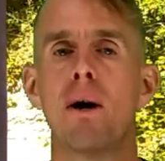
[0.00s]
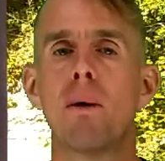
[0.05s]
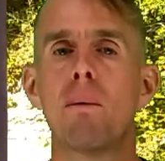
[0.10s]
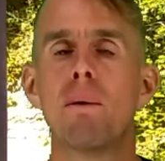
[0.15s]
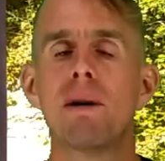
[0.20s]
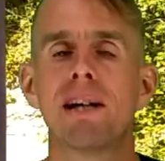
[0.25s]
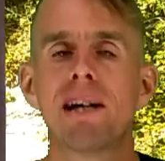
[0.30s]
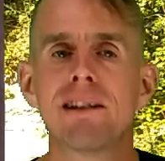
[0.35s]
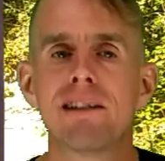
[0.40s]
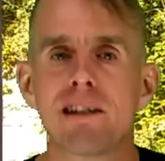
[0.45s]

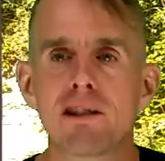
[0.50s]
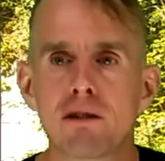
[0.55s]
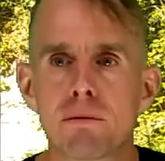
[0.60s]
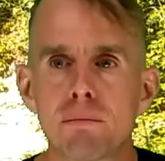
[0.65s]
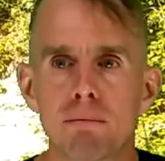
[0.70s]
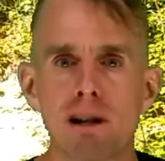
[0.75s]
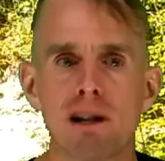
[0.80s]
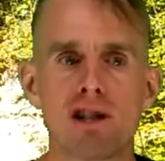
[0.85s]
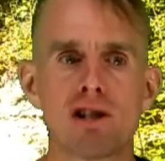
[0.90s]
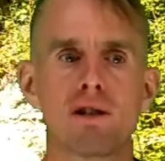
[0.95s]
we get the
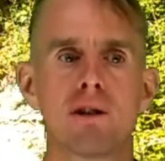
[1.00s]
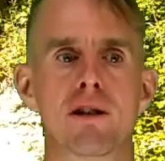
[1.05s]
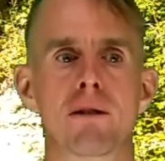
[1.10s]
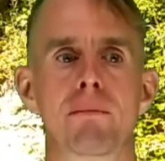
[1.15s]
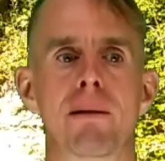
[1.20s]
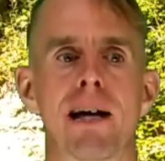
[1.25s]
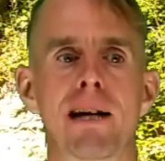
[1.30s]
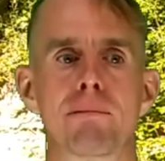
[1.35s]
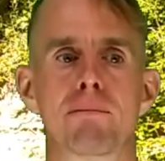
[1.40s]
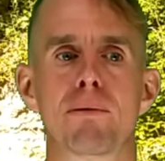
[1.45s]
expression on the
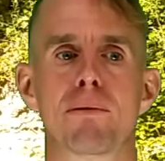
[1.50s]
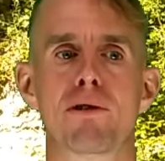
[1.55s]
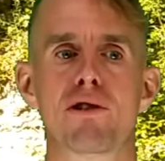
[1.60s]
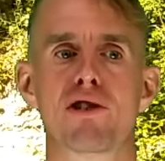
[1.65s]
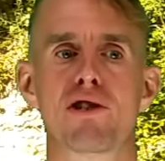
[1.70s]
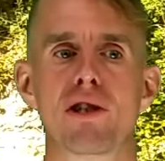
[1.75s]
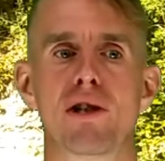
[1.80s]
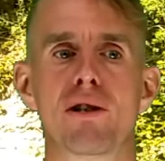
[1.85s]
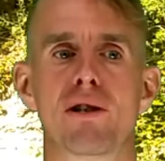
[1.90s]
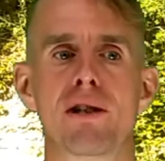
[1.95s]
blackboard
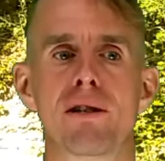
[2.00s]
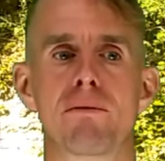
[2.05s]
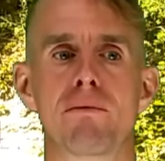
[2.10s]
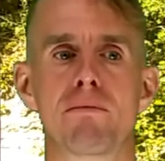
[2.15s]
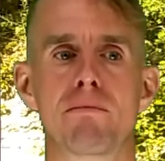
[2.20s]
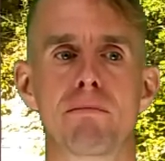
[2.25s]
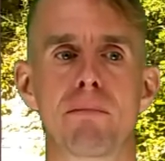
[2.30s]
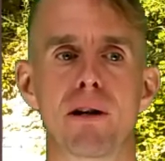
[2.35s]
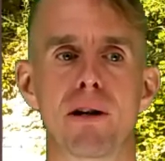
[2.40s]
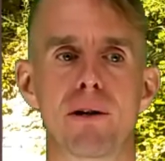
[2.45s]
shown in
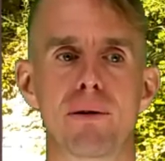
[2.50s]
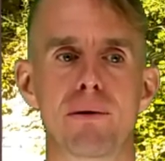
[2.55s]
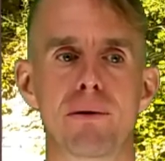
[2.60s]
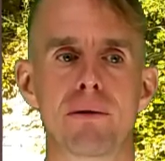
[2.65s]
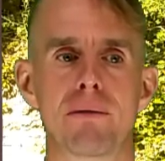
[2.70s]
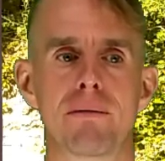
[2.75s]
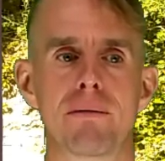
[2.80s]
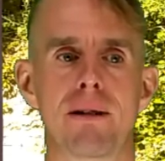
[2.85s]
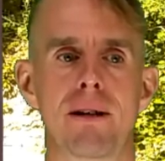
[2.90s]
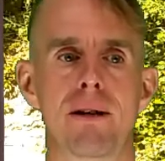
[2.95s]
blue,
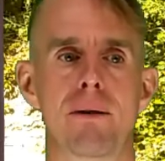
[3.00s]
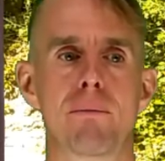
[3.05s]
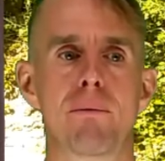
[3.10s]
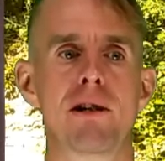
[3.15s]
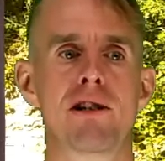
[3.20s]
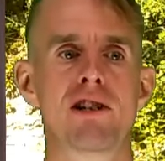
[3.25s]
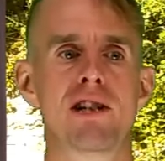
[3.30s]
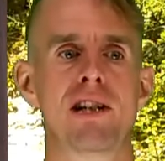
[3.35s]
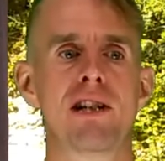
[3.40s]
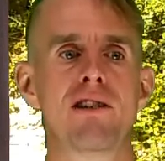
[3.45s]

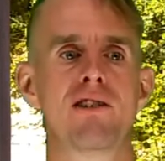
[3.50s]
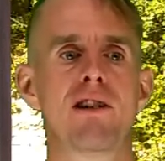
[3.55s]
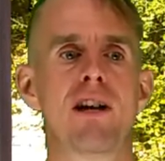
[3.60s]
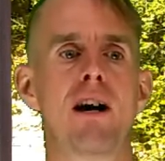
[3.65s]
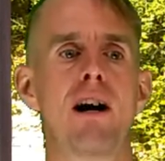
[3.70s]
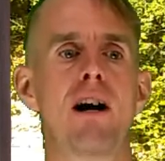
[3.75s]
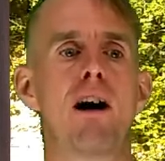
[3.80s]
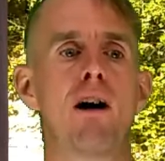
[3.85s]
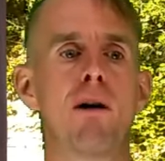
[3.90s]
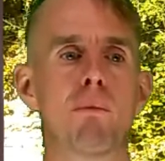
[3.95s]
which is
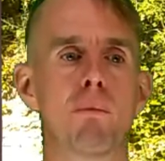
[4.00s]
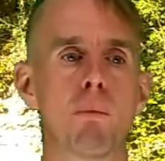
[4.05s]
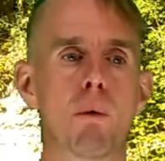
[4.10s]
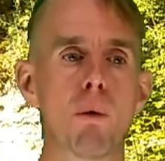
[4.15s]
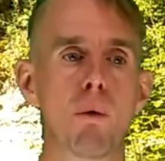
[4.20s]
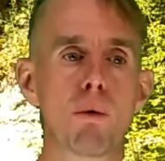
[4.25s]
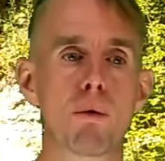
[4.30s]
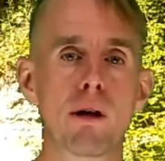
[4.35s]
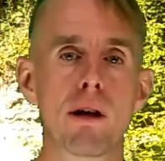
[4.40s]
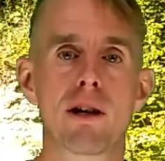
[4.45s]
our
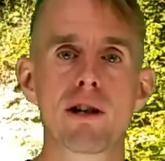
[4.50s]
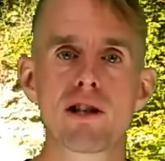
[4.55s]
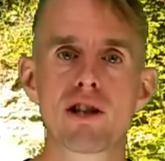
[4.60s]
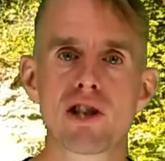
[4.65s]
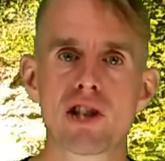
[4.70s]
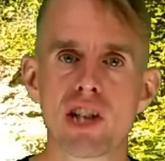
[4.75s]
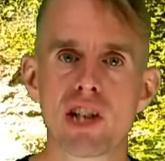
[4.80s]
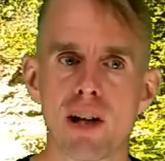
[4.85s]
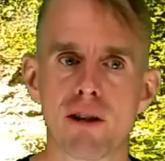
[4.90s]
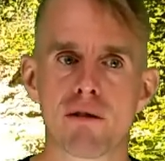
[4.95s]
wall
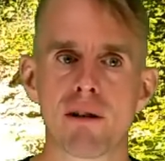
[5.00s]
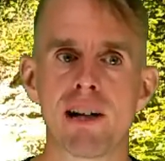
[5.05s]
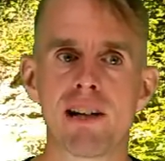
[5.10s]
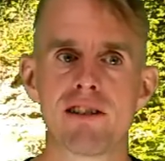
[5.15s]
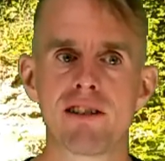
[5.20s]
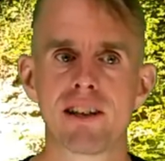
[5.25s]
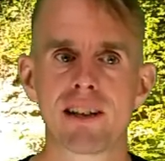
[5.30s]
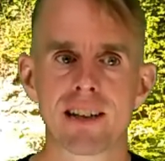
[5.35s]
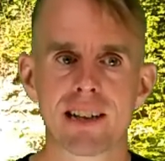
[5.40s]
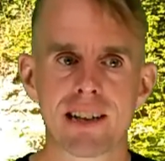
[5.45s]
shear
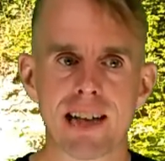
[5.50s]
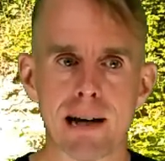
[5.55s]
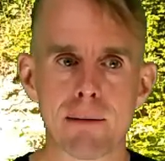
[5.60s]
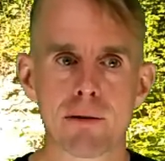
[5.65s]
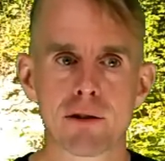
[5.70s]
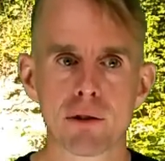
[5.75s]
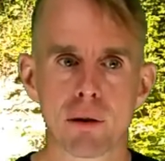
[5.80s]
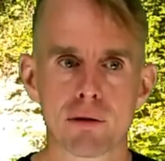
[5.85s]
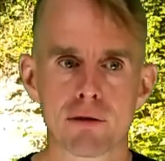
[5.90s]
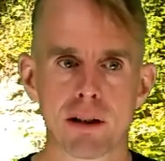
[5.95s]
rate,
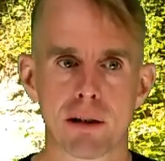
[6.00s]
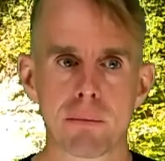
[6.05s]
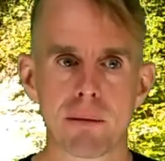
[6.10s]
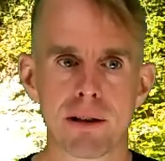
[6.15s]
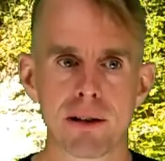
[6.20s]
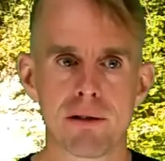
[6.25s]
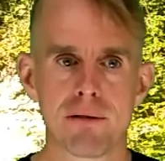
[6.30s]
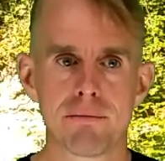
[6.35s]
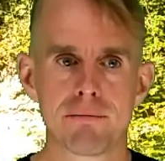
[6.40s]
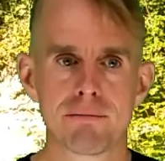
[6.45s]
gamma dot
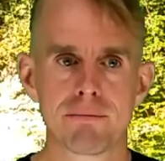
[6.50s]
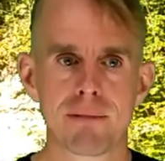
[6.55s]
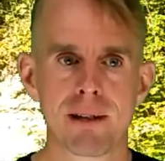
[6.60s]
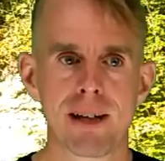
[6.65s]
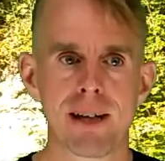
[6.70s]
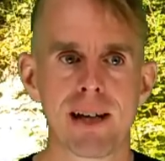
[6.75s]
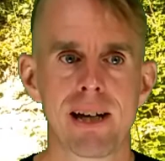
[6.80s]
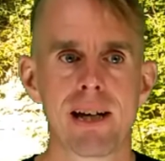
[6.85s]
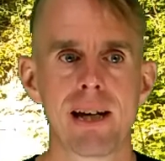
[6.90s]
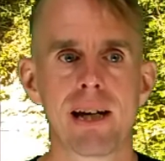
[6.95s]
w,
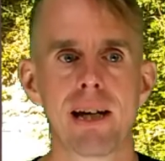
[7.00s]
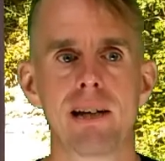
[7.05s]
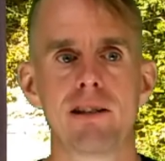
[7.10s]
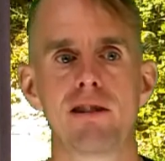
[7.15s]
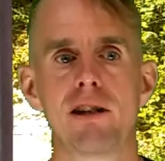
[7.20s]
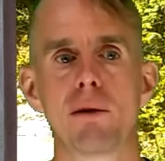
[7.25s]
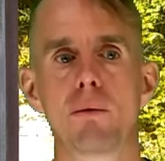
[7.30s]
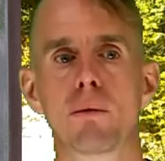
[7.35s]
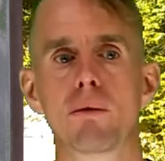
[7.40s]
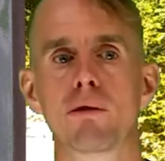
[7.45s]
is
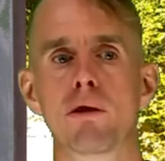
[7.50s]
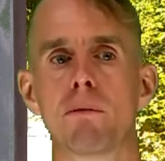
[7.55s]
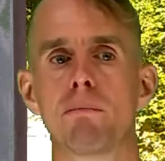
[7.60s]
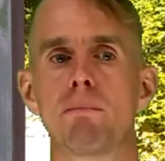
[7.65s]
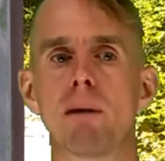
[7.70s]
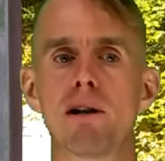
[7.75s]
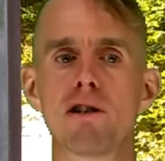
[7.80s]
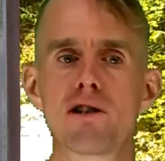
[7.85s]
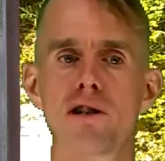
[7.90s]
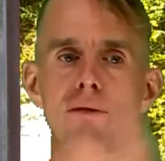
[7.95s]
equal to a
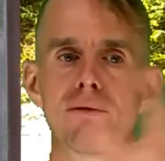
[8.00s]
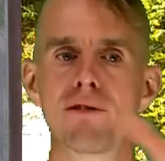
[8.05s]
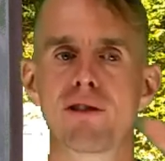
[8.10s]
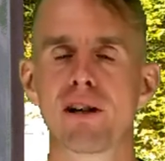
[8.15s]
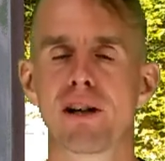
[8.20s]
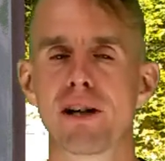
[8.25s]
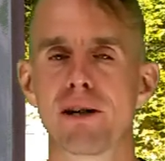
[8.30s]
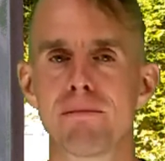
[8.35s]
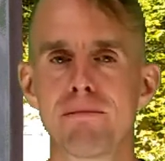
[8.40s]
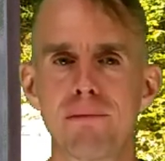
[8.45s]
bunch of
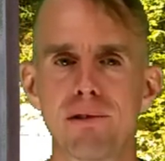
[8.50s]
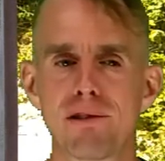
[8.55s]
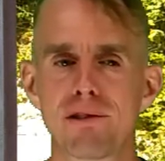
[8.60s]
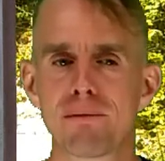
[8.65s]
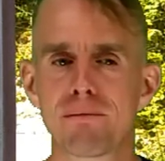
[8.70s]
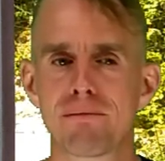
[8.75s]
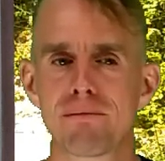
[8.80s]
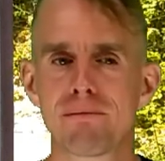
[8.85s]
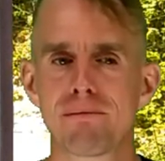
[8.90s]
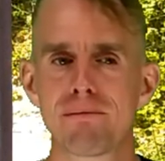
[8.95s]
terms
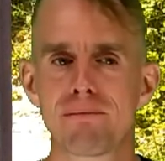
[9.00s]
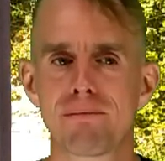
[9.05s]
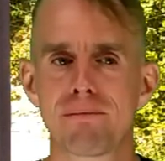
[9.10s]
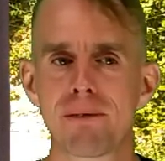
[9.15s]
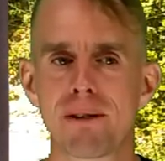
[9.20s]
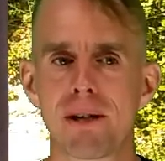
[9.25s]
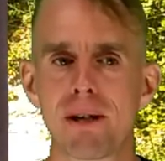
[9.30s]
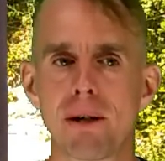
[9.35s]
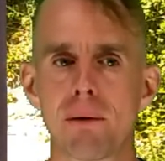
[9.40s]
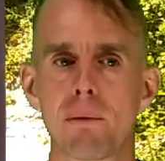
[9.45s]

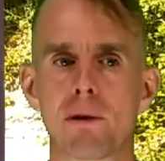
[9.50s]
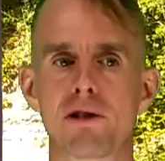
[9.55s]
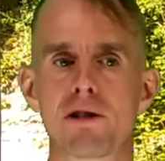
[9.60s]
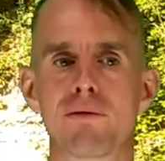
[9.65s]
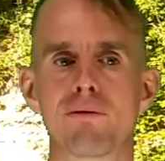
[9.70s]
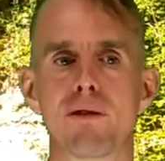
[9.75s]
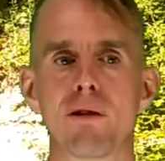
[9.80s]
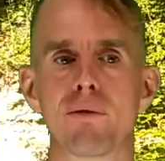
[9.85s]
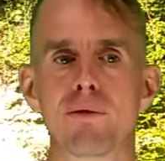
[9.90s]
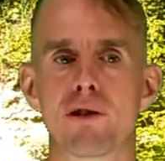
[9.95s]
which
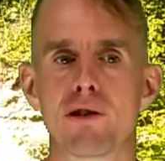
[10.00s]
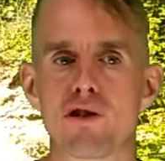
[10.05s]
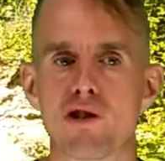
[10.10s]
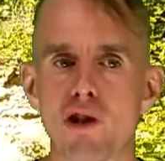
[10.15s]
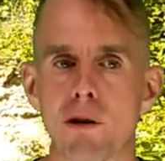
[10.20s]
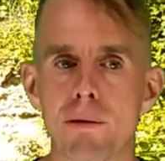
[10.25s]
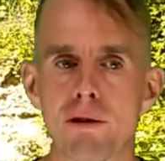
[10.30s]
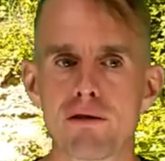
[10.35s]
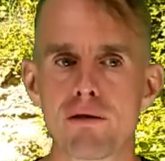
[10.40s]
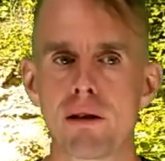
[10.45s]
involve the
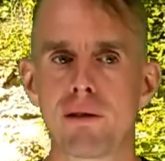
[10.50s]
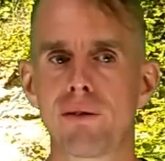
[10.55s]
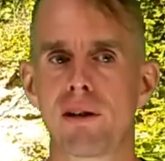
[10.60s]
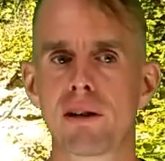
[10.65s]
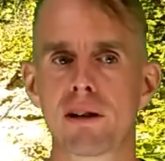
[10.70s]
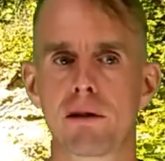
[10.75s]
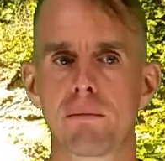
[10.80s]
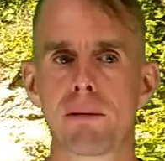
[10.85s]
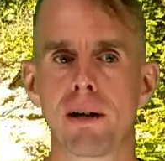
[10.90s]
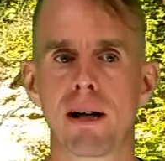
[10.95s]
geometry of our
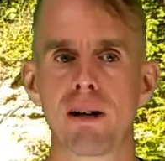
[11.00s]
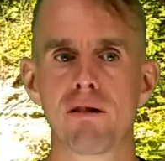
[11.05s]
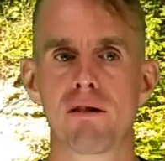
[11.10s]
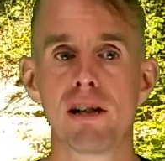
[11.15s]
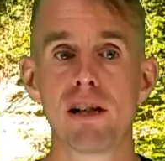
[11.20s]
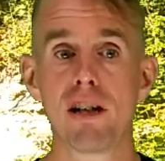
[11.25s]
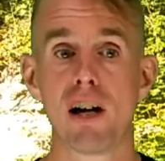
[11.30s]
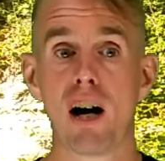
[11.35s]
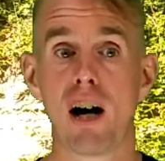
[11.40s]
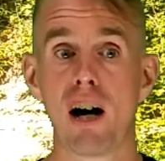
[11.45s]

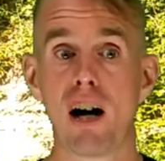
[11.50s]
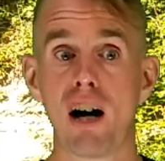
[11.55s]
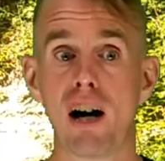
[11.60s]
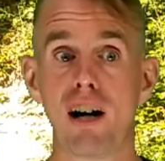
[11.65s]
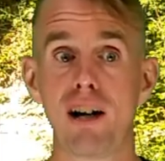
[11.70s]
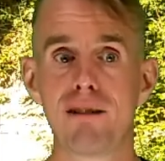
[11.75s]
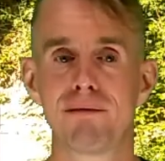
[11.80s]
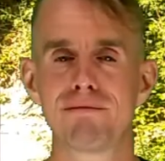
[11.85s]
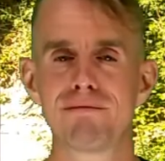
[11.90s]
capillary, R,